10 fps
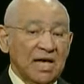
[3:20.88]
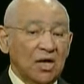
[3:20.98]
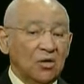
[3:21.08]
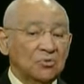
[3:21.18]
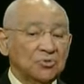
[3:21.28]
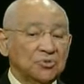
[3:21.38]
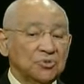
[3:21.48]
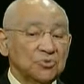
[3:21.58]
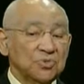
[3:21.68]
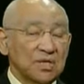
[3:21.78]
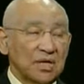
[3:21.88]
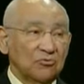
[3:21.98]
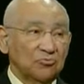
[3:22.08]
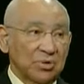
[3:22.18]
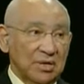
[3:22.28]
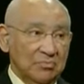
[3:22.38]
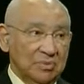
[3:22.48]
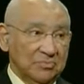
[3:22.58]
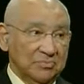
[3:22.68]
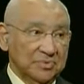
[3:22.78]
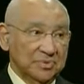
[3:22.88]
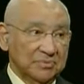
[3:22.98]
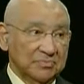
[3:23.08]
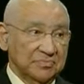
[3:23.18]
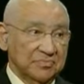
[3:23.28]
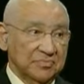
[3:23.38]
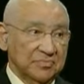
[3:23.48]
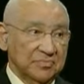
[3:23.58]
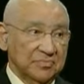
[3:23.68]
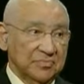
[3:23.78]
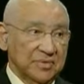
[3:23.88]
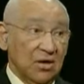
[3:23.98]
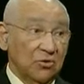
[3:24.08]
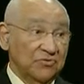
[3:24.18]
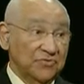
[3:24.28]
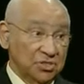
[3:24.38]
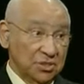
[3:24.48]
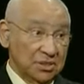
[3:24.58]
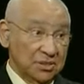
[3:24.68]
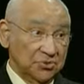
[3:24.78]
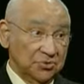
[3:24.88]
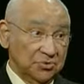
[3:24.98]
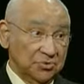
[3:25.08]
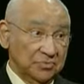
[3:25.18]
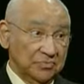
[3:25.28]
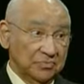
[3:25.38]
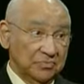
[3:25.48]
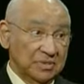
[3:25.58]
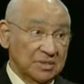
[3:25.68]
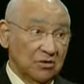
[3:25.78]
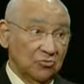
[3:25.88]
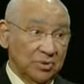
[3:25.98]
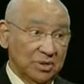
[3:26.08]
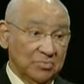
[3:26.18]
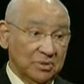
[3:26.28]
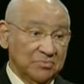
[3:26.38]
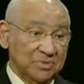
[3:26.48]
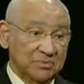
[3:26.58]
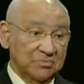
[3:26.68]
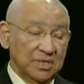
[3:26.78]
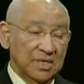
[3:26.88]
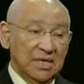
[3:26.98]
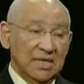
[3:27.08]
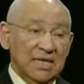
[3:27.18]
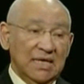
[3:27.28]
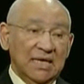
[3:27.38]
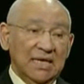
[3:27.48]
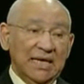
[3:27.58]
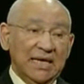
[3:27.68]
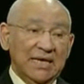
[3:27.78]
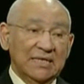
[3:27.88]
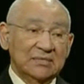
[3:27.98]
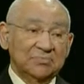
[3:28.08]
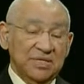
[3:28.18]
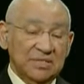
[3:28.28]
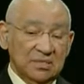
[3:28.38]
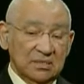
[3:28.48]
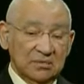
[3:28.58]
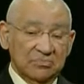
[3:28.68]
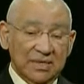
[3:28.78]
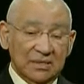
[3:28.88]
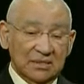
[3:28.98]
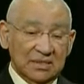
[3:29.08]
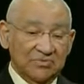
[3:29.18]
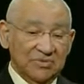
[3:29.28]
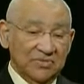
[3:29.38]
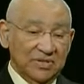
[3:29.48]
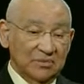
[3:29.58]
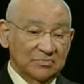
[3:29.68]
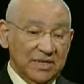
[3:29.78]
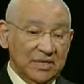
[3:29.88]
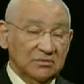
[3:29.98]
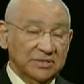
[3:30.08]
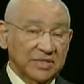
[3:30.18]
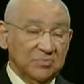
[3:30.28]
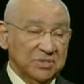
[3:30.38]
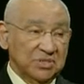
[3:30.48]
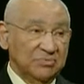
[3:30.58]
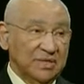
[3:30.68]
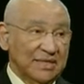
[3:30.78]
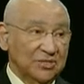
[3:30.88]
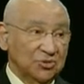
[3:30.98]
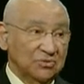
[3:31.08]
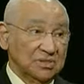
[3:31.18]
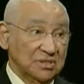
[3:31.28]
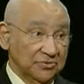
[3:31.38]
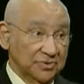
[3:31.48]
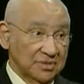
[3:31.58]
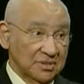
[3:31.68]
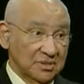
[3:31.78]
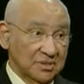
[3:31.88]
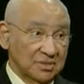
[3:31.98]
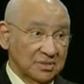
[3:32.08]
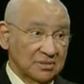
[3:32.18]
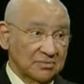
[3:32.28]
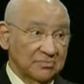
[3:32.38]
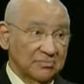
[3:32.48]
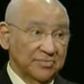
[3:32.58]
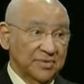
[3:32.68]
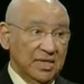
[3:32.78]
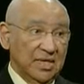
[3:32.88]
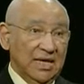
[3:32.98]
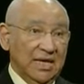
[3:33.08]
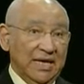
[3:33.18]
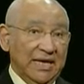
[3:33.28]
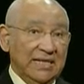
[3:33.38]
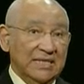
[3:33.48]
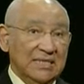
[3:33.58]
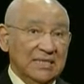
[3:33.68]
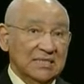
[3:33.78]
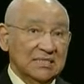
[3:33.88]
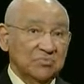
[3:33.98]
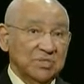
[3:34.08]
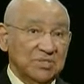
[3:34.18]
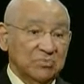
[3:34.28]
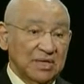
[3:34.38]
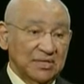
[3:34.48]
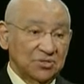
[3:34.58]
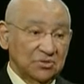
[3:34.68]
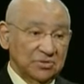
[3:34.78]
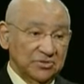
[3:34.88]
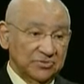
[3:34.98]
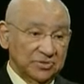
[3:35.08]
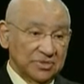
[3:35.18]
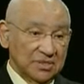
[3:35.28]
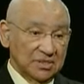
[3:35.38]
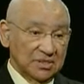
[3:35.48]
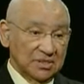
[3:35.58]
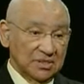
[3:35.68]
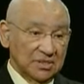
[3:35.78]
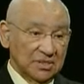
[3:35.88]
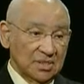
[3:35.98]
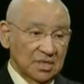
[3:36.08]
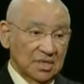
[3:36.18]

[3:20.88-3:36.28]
how do you solve problems? How efficiently do you solve problems? And based on the model that I've developed, I look at epistemological differences. And these epistemological differences